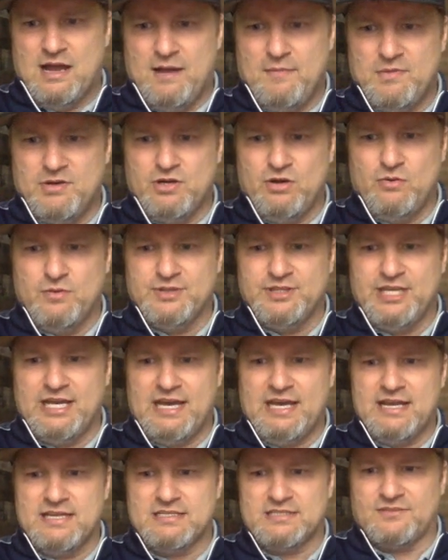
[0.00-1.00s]
gonna go with
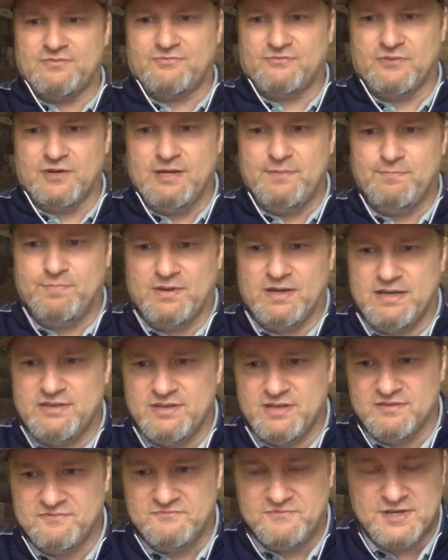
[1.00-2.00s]
that as the free play,
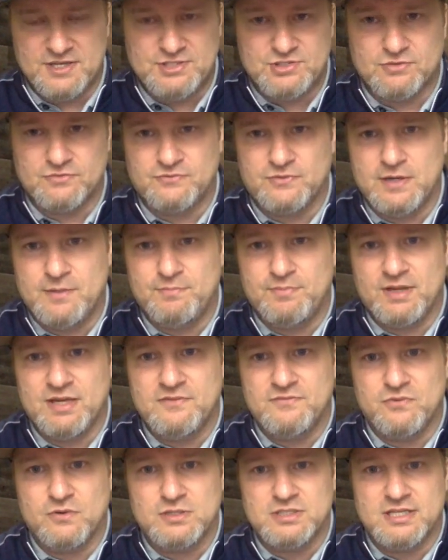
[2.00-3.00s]
the official free play
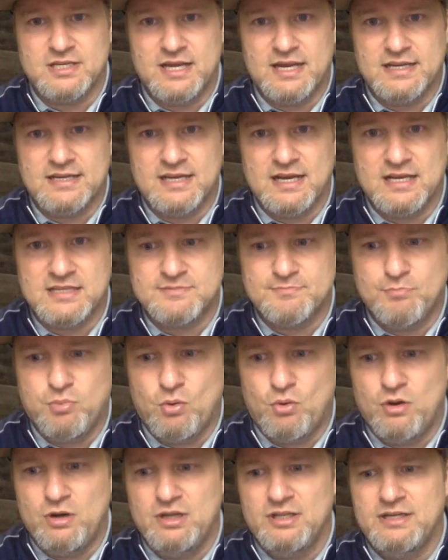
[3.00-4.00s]
for tonight, guys.
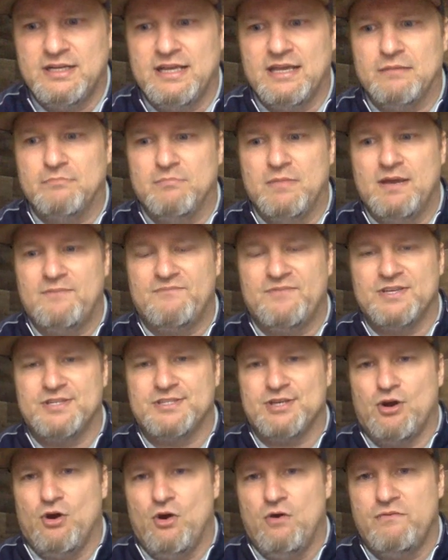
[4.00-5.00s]
Portland and
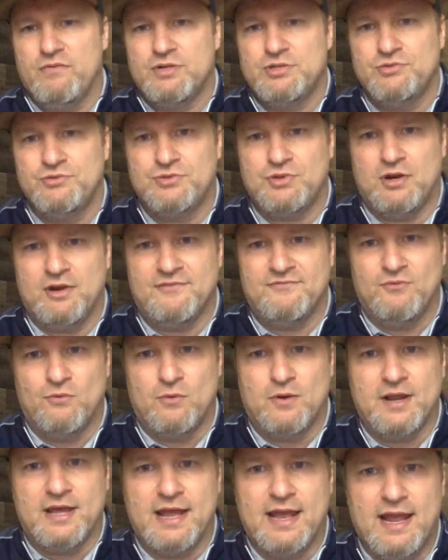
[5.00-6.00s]
Memphis over
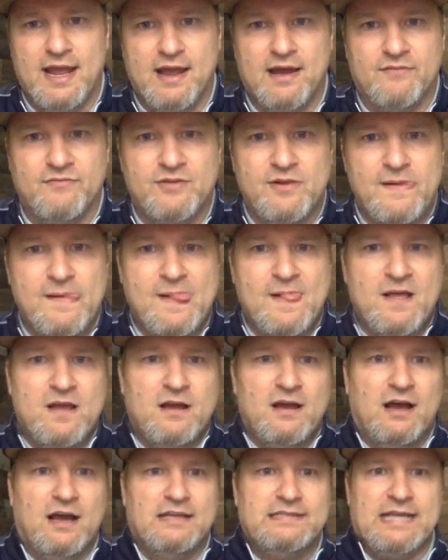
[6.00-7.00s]
234.5.
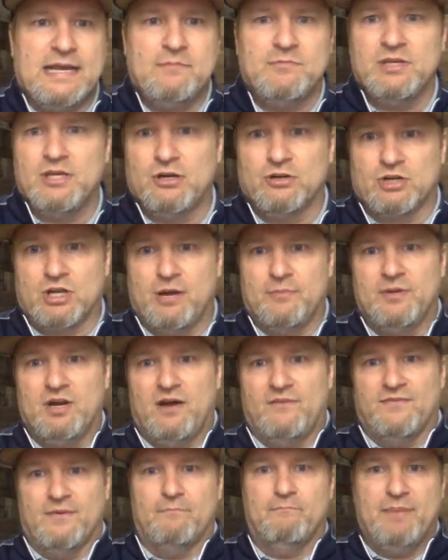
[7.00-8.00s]
Dame Lillard coming
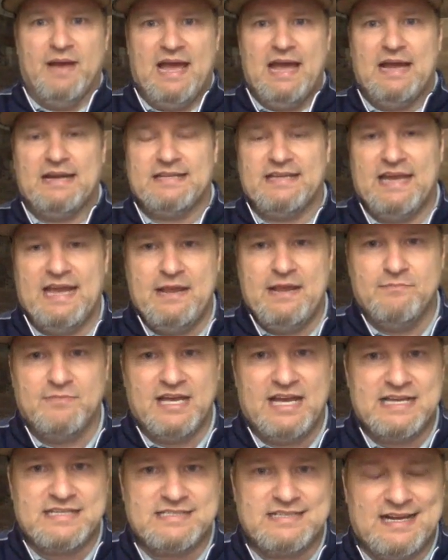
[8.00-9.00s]
off a bad game
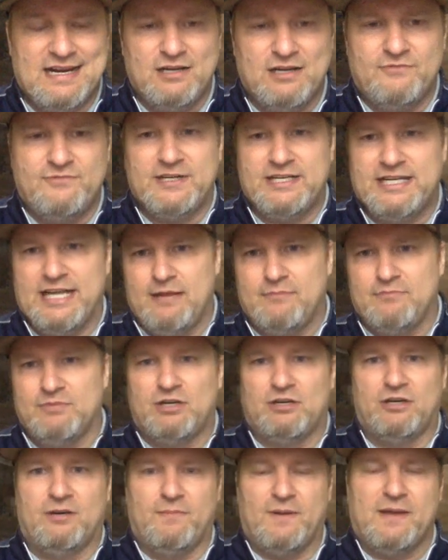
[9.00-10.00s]
last night. I look for Dame
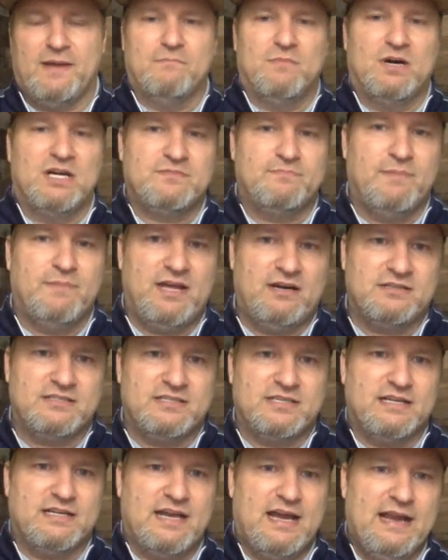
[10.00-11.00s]
Lillard to play much better
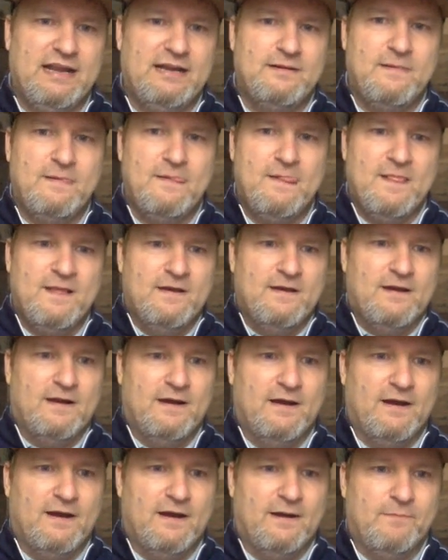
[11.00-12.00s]
tonight.
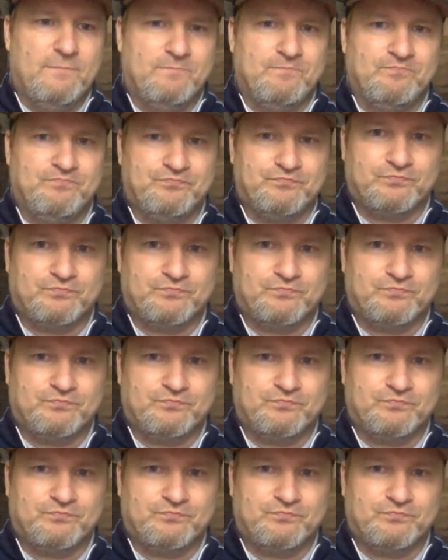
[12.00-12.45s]
I